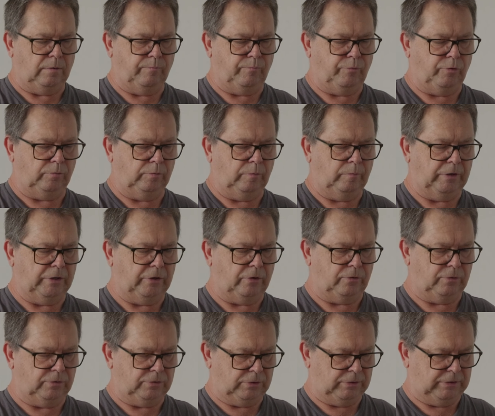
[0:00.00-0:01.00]
probably
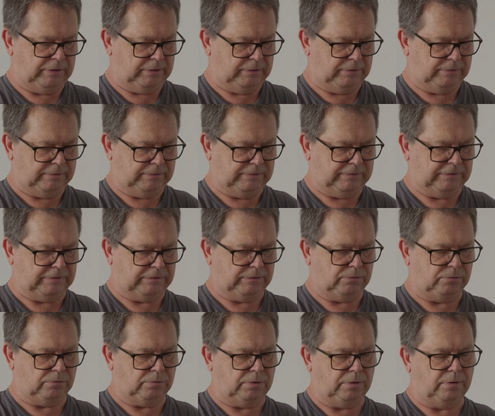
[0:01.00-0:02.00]
going to need,
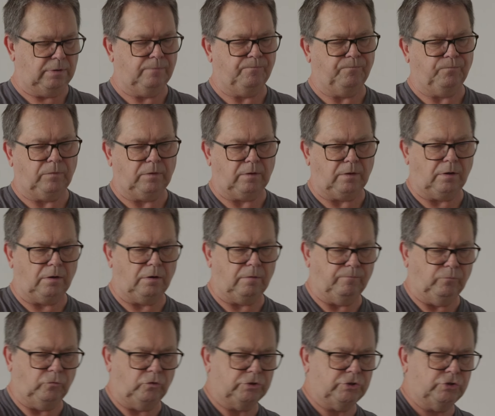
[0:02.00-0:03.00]

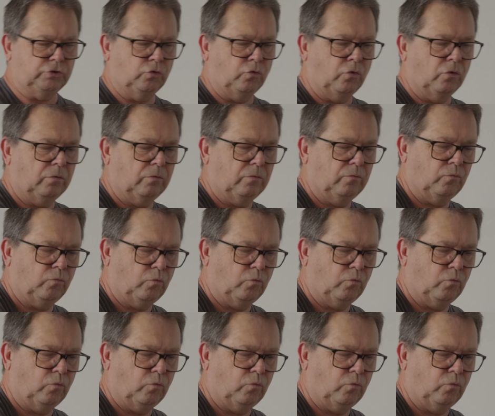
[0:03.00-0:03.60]
I'm not sure